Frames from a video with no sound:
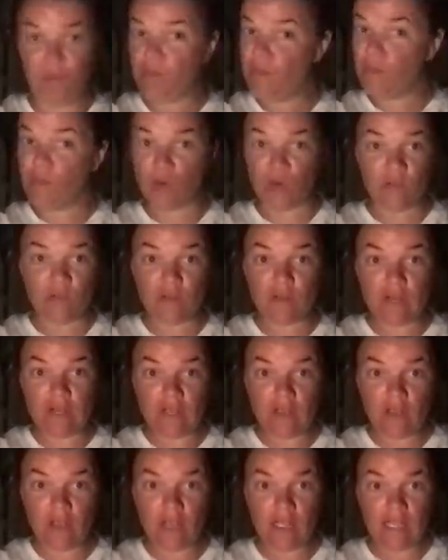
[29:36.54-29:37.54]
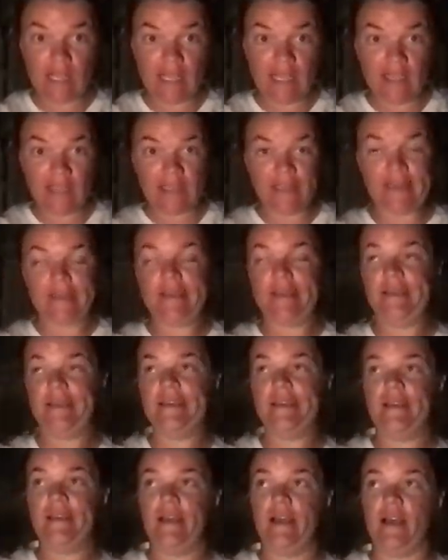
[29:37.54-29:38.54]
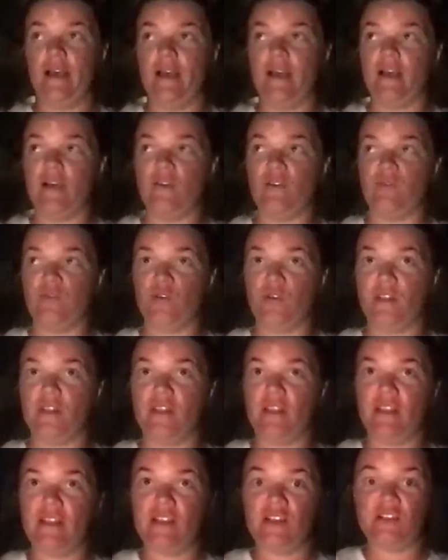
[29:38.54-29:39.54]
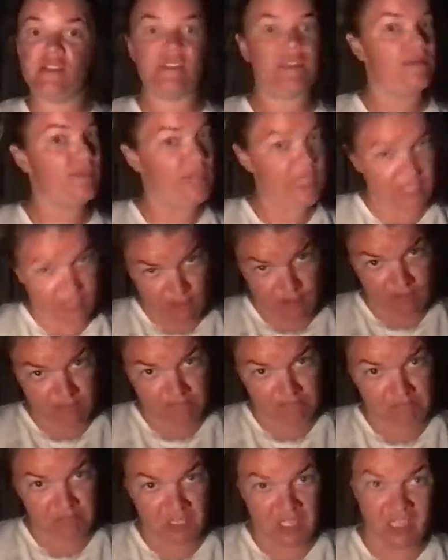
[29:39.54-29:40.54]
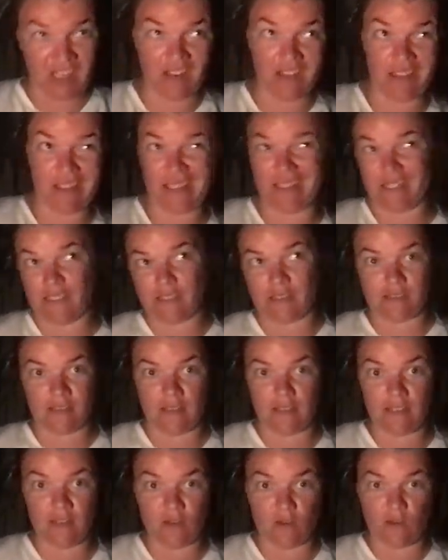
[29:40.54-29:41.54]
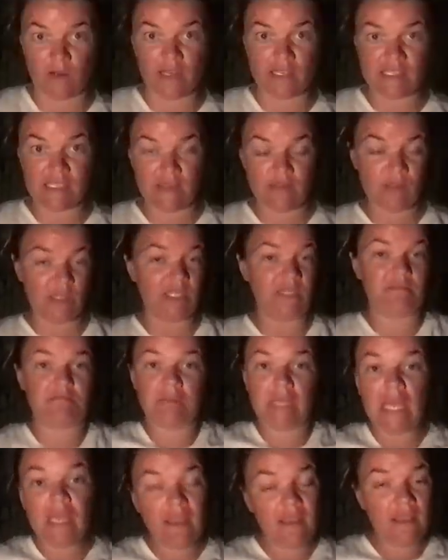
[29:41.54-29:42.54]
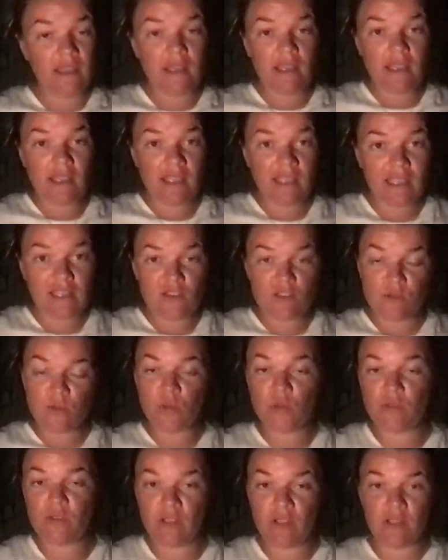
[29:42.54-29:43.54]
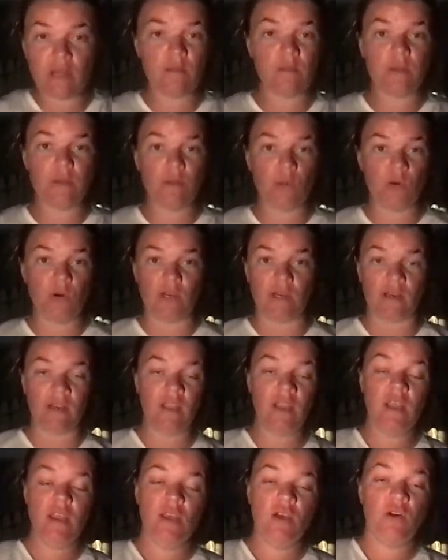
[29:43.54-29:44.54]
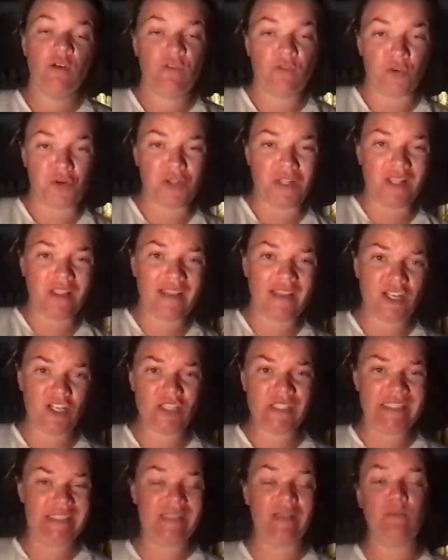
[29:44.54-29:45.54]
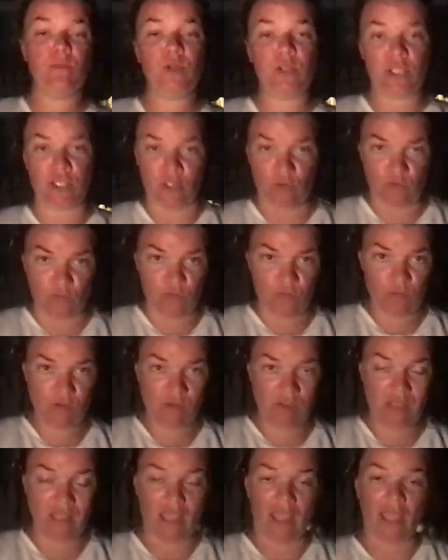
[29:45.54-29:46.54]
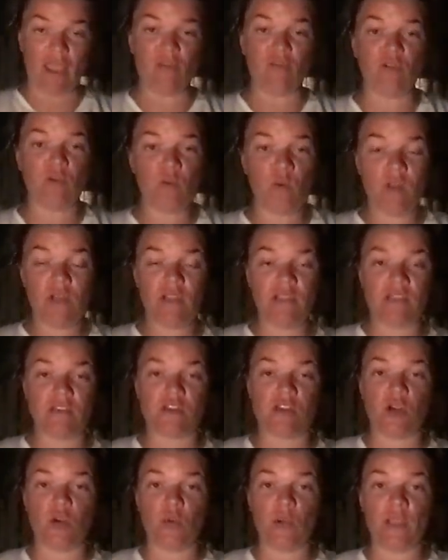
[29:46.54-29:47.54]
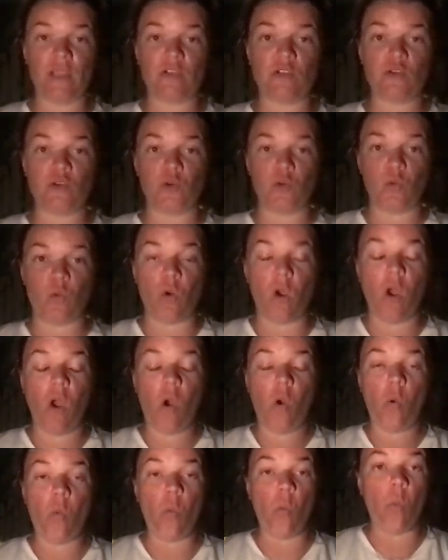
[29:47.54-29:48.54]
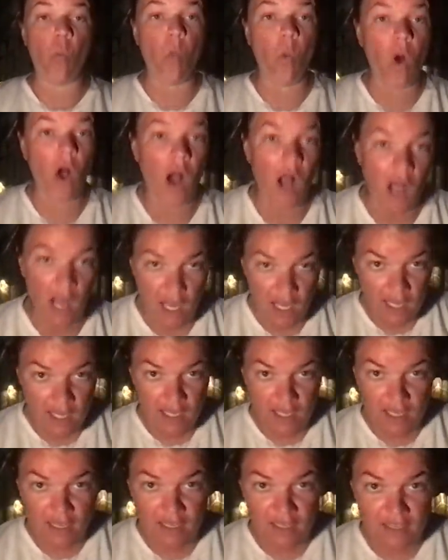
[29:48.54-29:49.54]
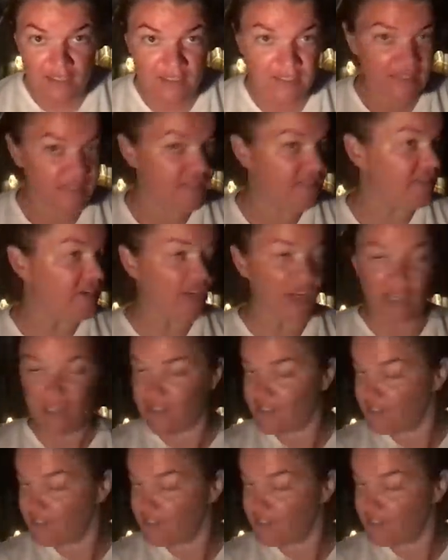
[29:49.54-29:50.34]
Moving right along again. For the letter W, you're gonna think this is a little crazy, but get you moving a little bit more. For the letter W, everyone is going to walk, not